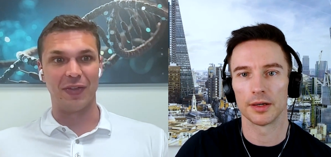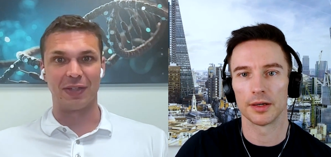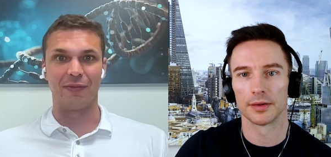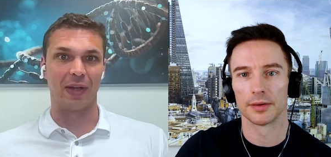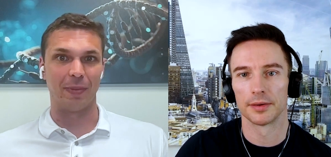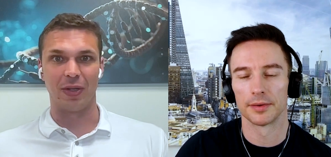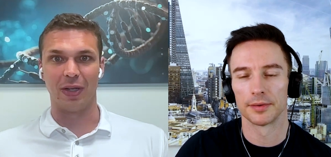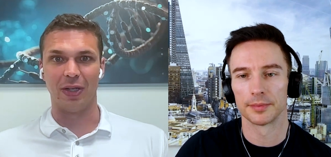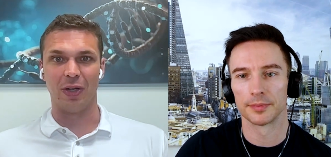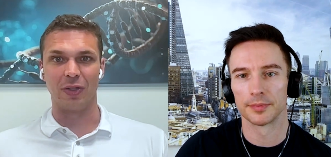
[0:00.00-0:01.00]
Speaker 1: uh, just yeah,
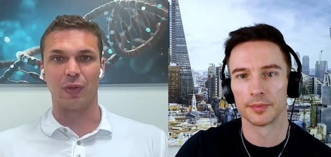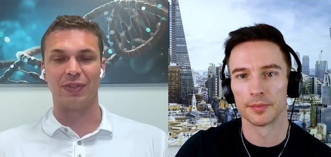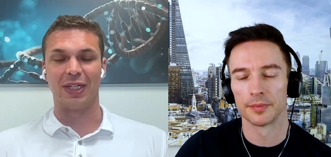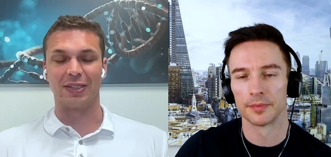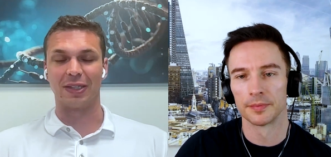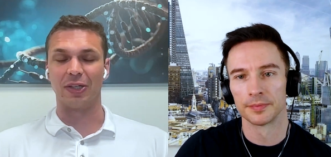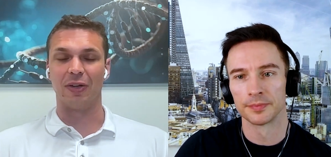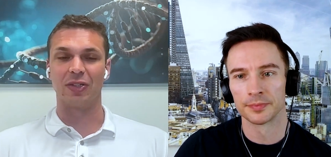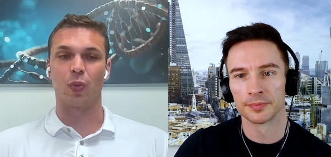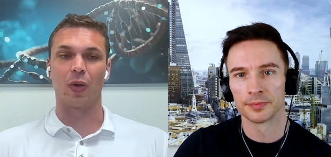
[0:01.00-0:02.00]
yeah. you know, sort of senescent
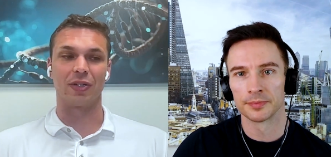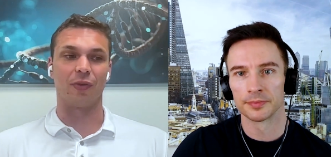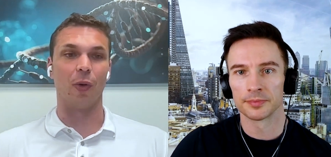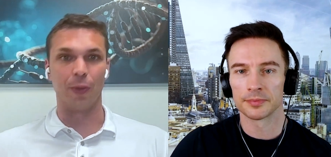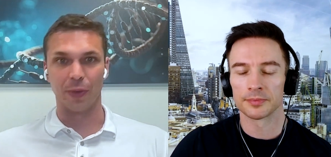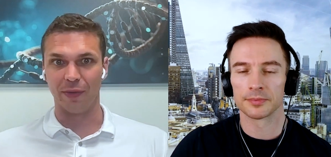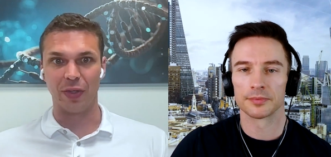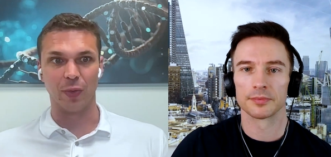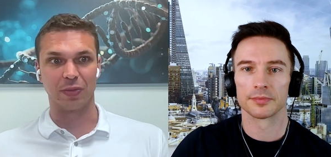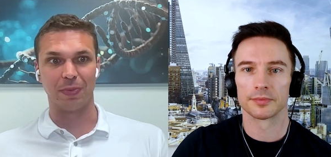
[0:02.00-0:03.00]
clearance. Whereas for older
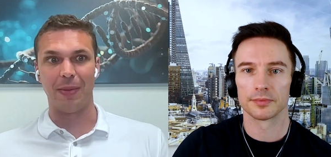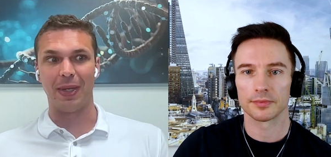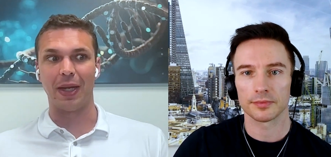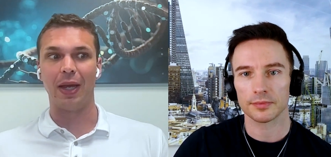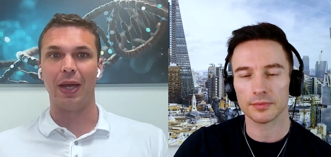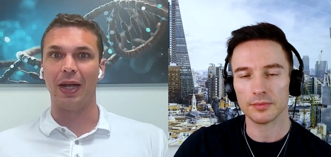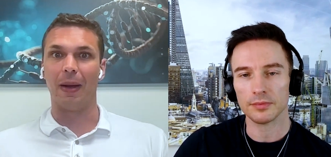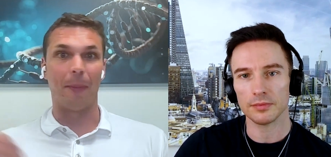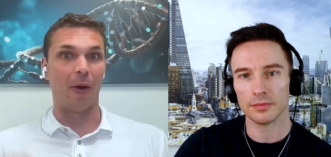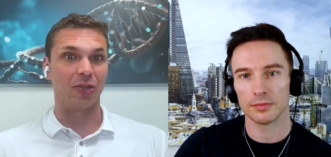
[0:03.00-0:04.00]
individuals, maybe
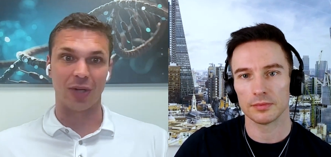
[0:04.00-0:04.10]
a pulse